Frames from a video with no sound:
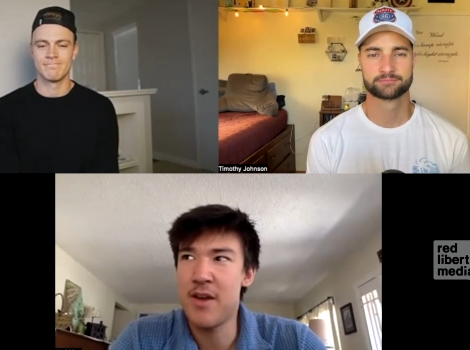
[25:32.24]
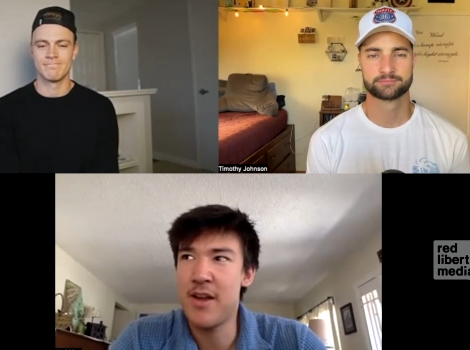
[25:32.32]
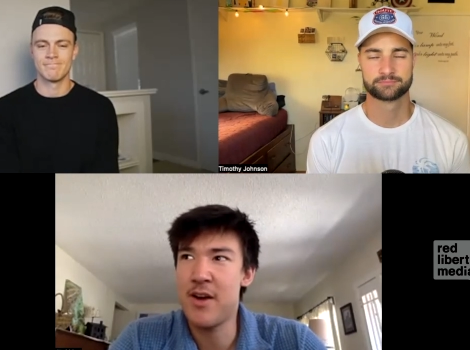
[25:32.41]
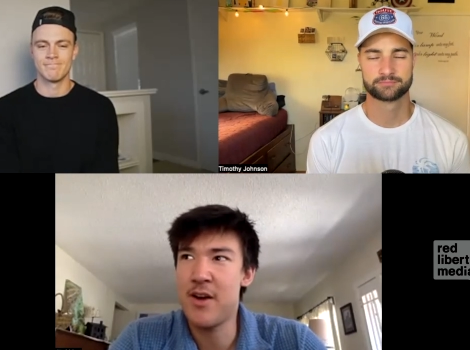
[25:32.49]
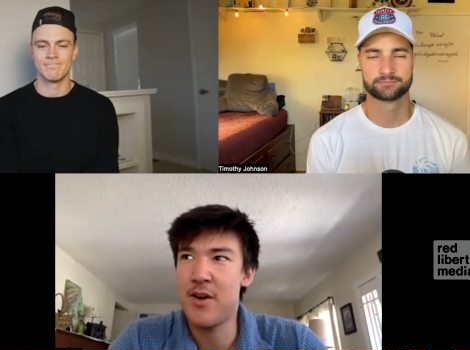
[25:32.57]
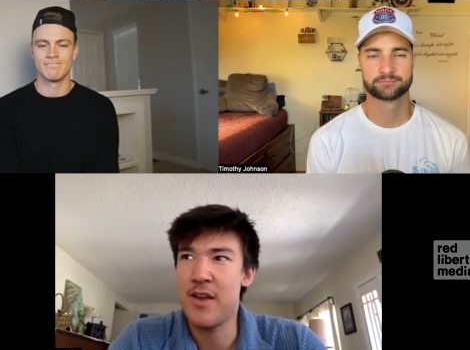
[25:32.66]

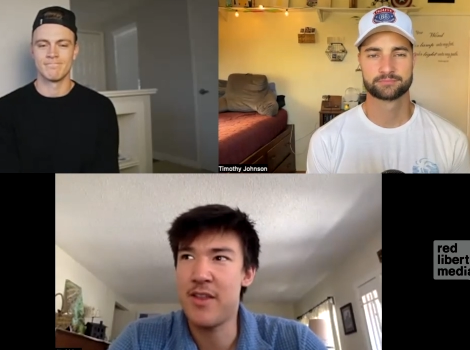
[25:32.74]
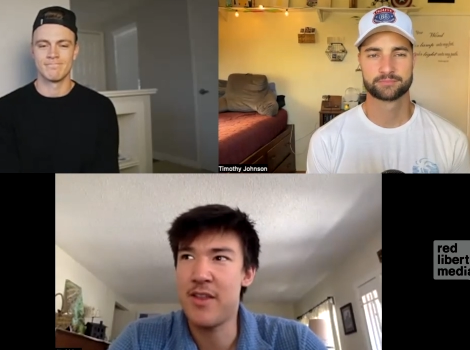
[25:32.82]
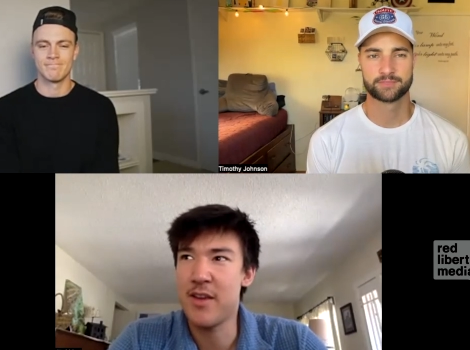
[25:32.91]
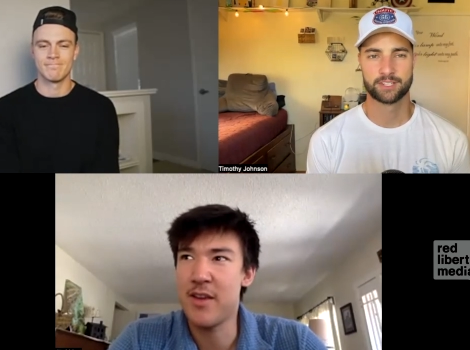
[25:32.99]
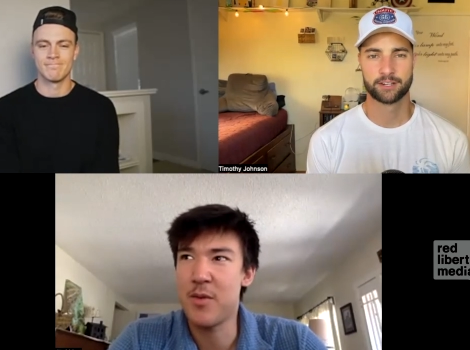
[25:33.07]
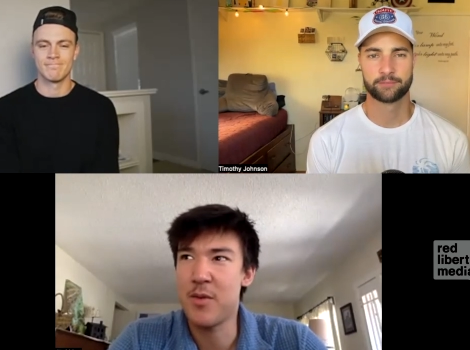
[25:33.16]
Speaker 1: now. I
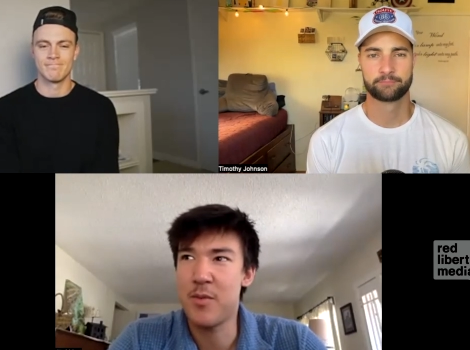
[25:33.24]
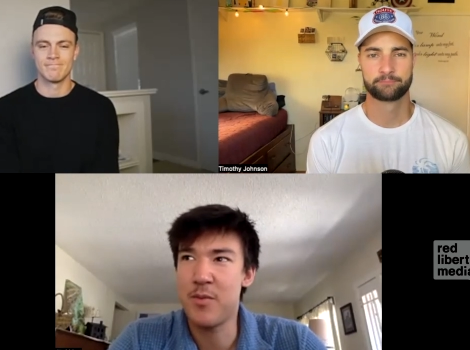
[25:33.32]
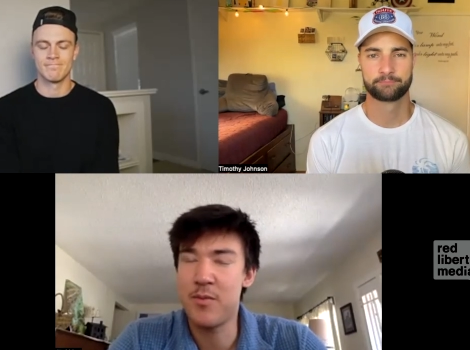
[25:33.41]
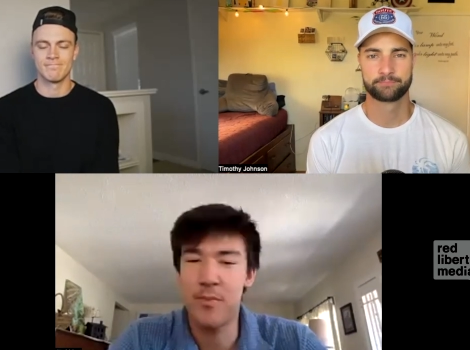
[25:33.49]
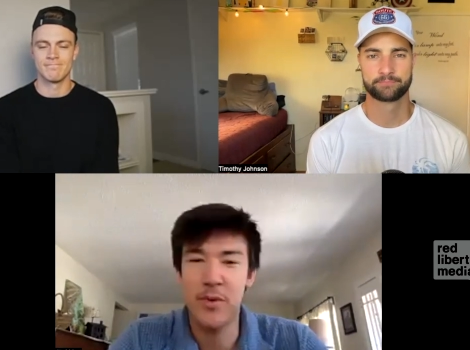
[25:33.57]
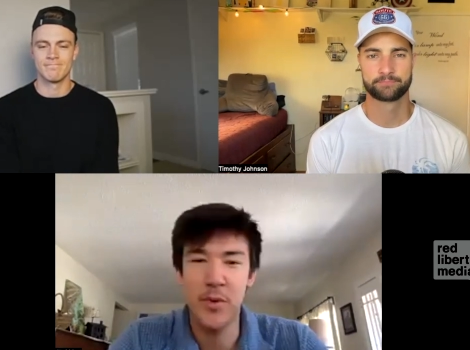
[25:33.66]
think yeah.
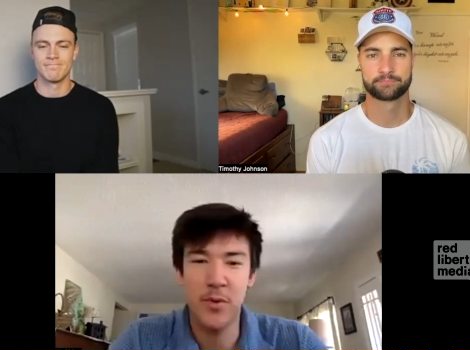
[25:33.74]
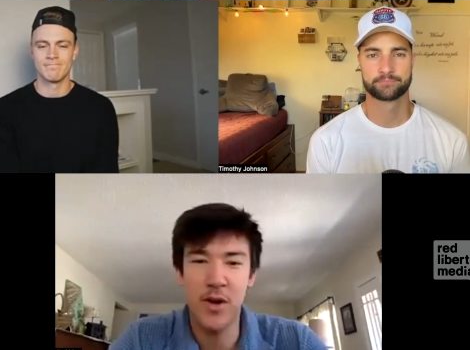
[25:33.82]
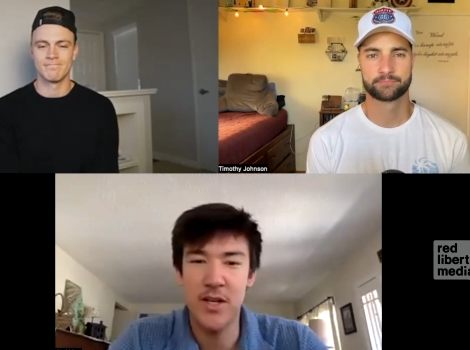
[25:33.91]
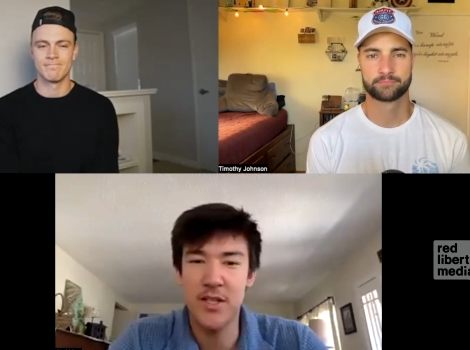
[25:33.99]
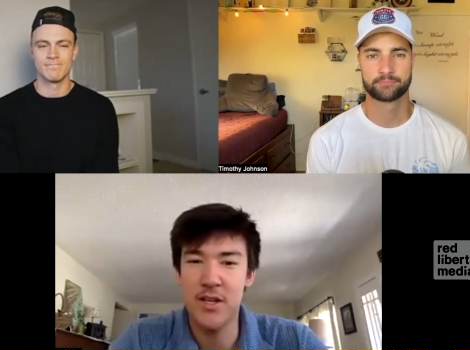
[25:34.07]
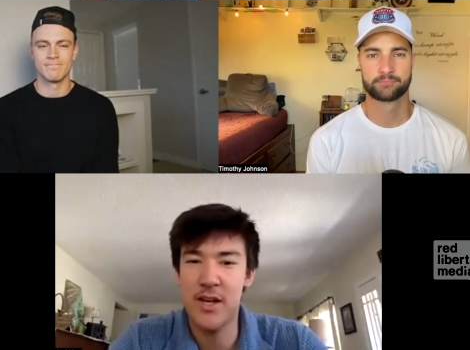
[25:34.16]
both
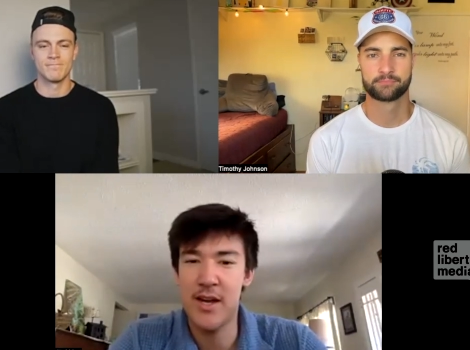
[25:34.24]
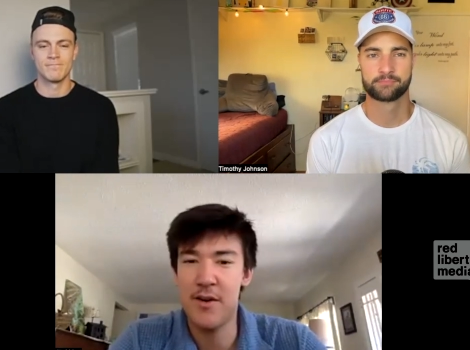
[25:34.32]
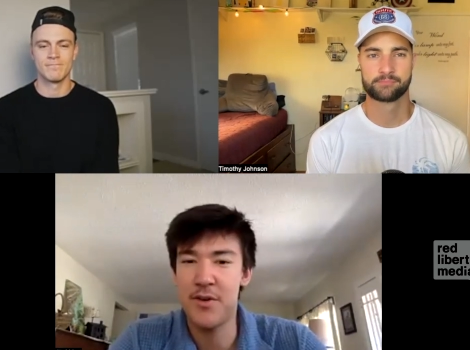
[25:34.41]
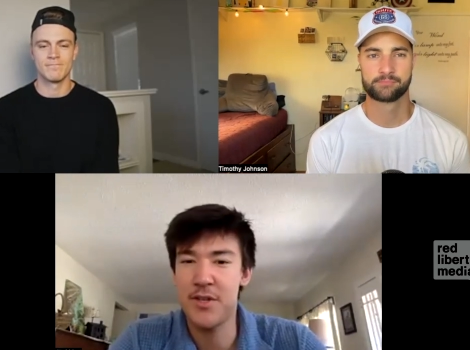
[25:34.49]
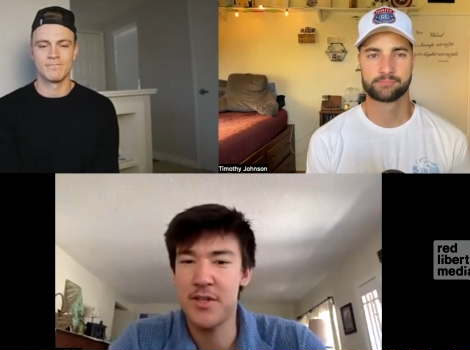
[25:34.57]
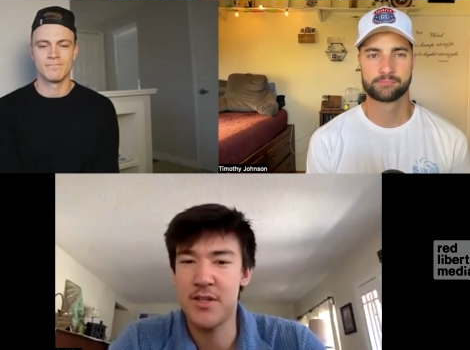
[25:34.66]
Ross and I
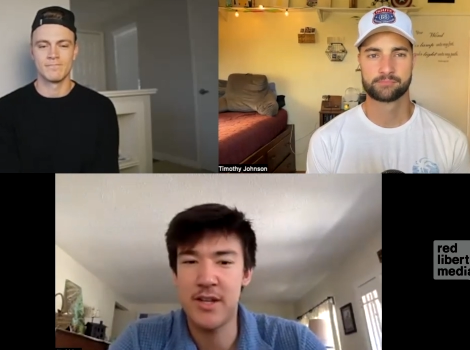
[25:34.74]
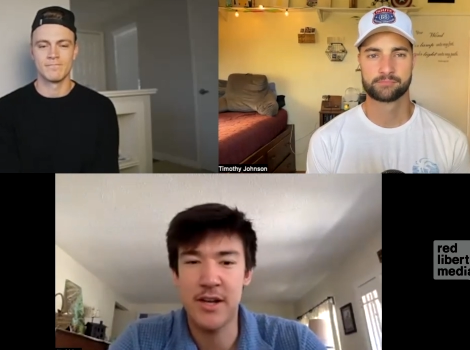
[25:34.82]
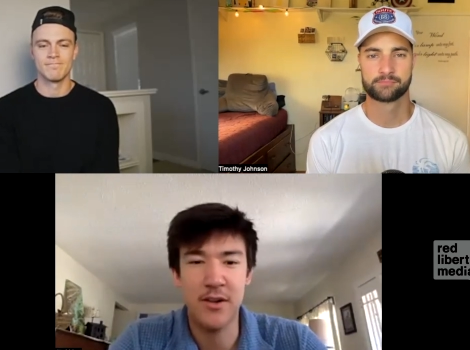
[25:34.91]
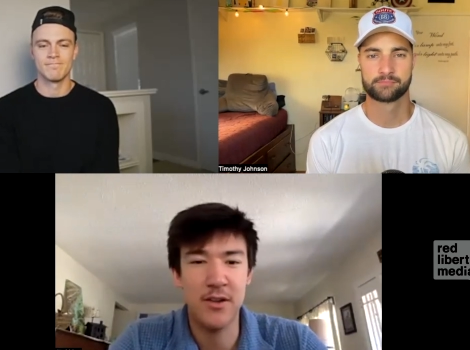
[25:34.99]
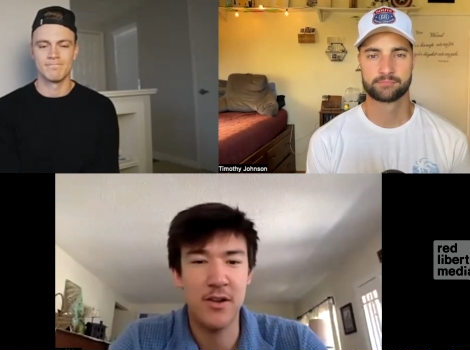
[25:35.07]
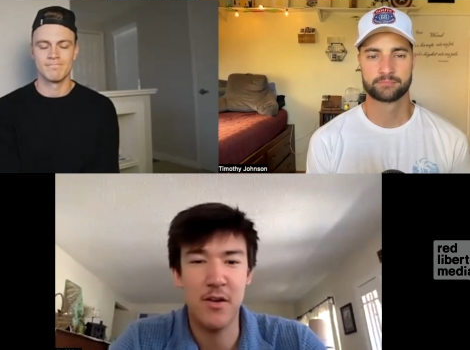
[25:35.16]
are just
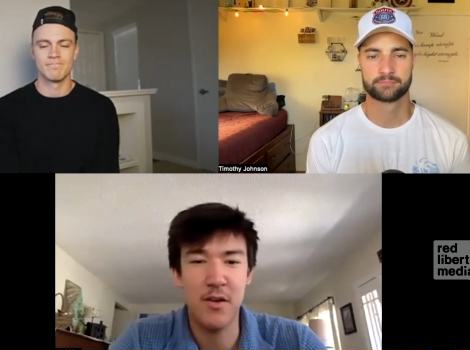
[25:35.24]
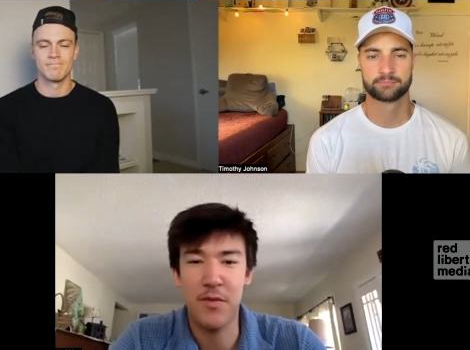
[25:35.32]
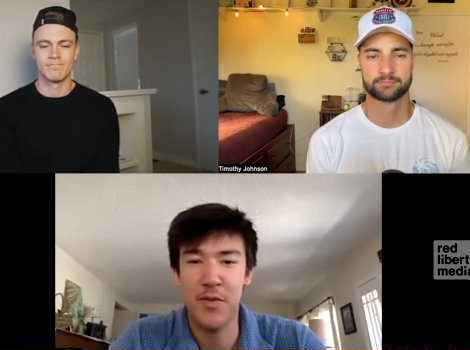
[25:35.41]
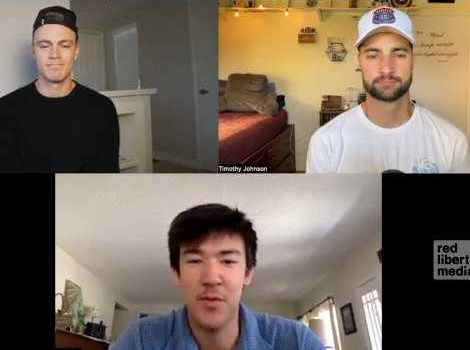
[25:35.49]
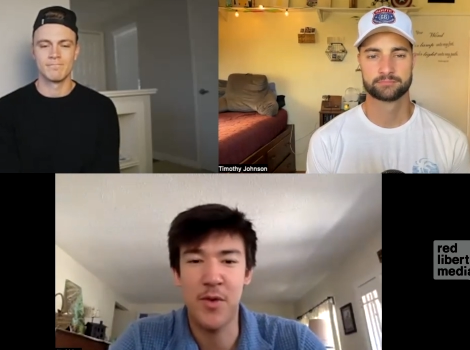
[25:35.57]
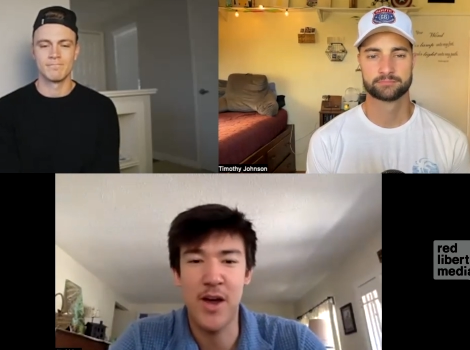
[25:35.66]
like along
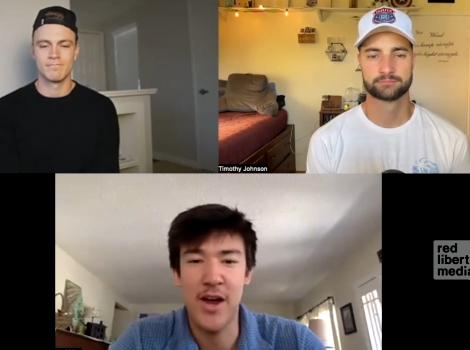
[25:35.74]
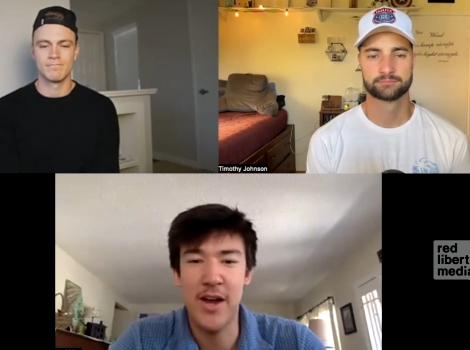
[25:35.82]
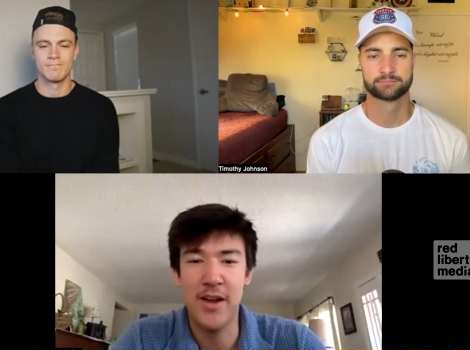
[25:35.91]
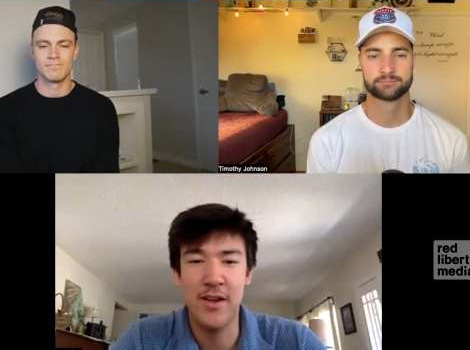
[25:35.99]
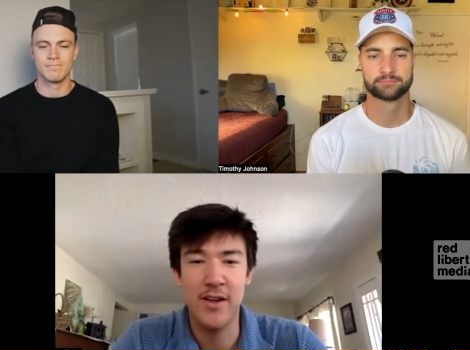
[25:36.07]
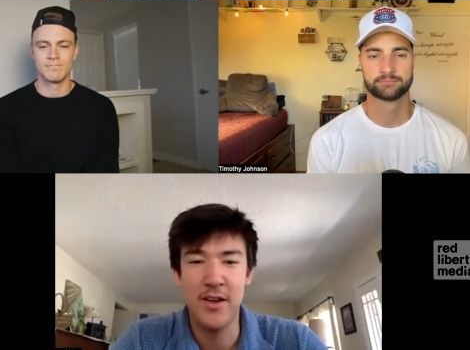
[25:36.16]
for the ride.